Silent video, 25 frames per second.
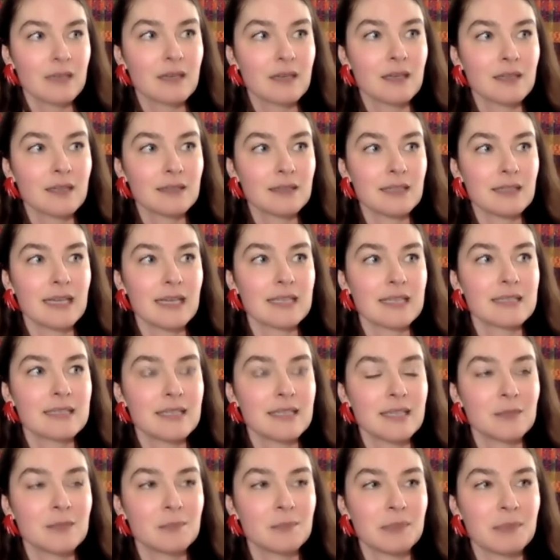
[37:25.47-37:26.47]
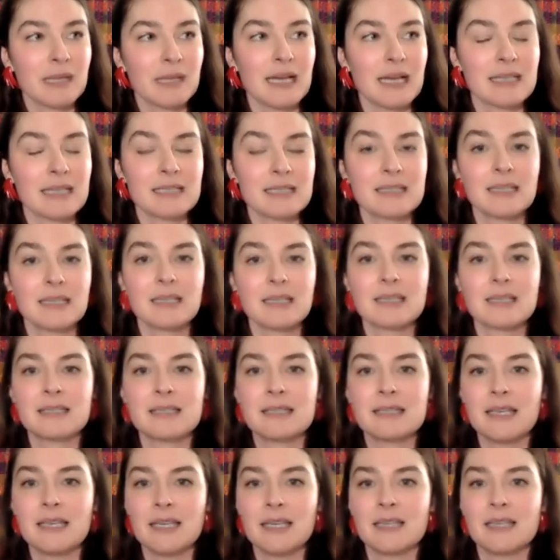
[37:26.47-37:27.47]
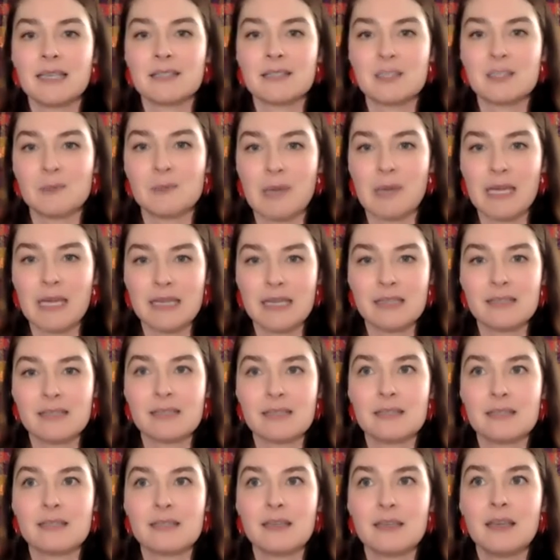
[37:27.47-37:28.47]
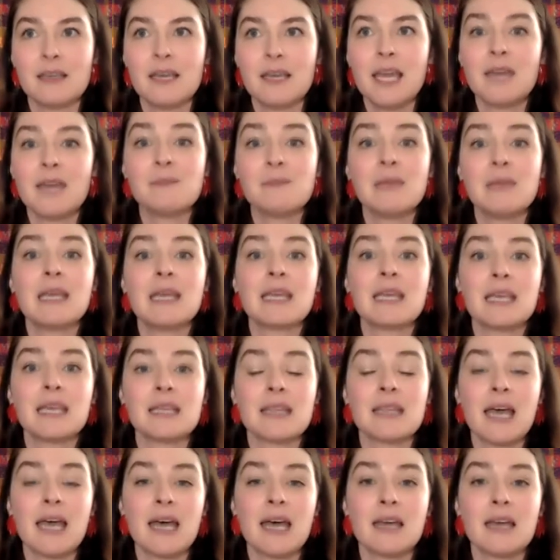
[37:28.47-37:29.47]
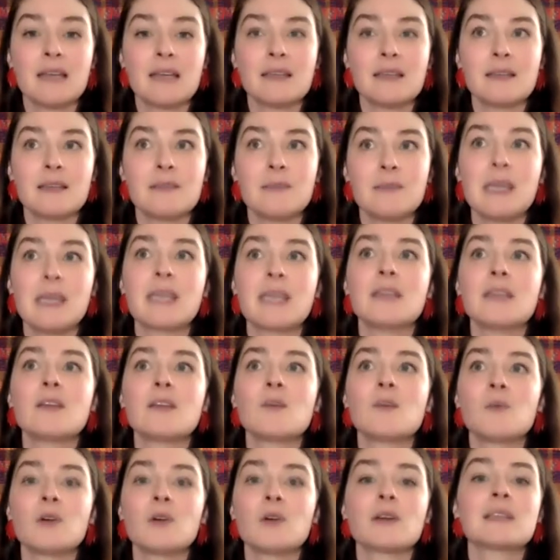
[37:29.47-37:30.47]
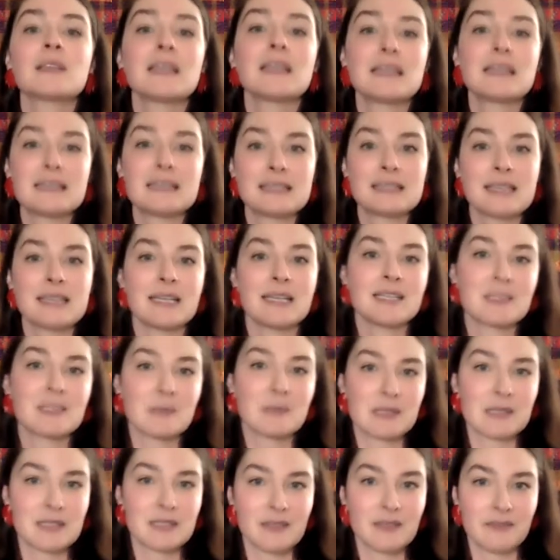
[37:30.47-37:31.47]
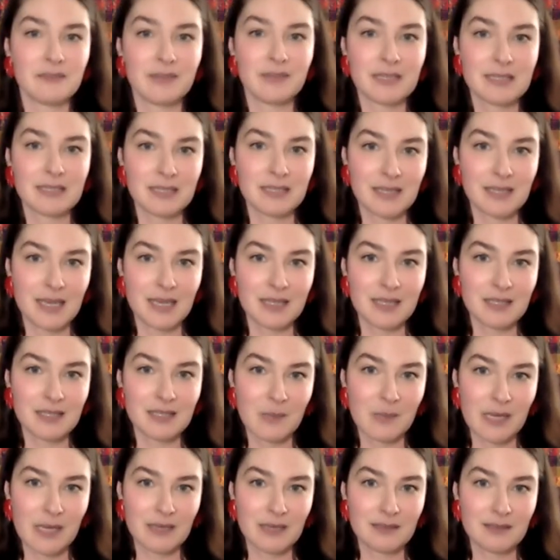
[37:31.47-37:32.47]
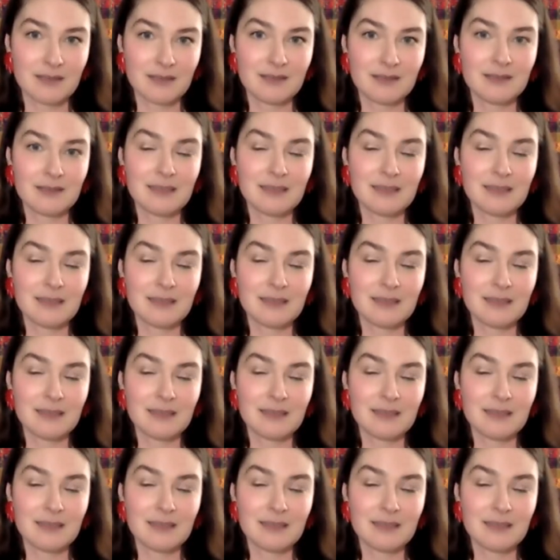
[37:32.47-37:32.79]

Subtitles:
collecting plastics in a space and making a work that is site specific to that space.